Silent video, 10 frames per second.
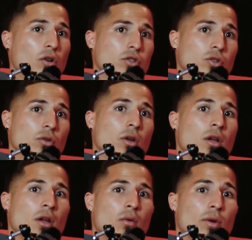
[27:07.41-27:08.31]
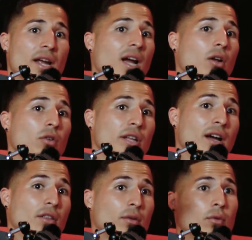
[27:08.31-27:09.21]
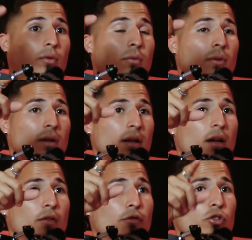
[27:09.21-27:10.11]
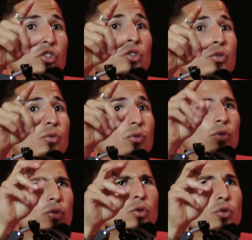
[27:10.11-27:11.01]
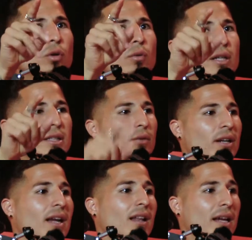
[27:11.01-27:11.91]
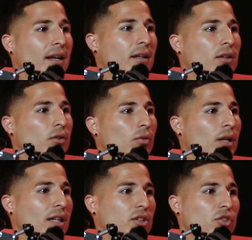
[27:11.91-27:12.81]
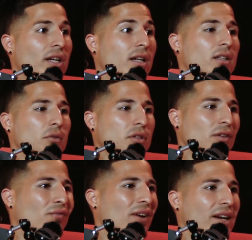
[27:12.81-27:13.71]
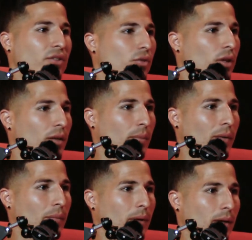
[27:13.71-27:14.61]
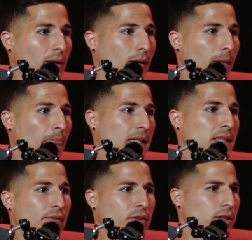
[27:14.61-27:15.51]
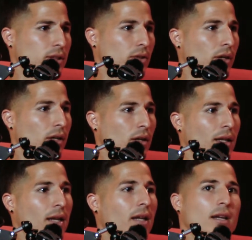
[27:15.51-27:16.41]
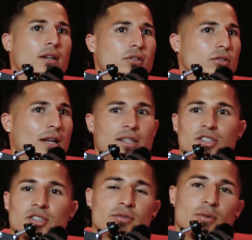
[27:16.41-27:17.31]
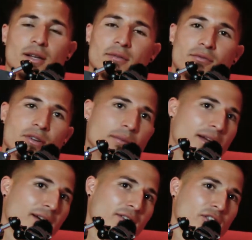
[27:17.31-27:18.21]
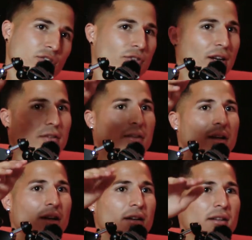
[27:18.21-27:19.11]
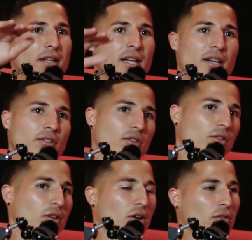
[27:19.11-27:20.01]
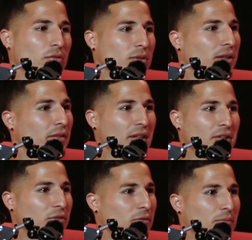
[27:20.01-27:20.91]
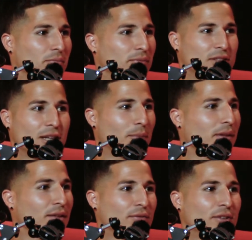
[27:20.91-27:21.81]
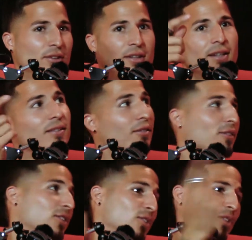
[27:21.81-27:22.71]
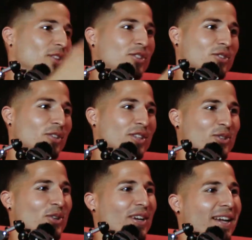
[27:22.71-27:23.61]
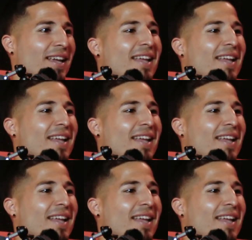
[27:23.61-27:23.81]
So when I got loaned out, they were for 2 to 3 weeks. They were in LA doing like training because there were some fires going up here in San Francisco area and all that. So I just went from there straight over there. Didn't even go to locker rooms. Didn't even get to step on the field, and then to Detroit.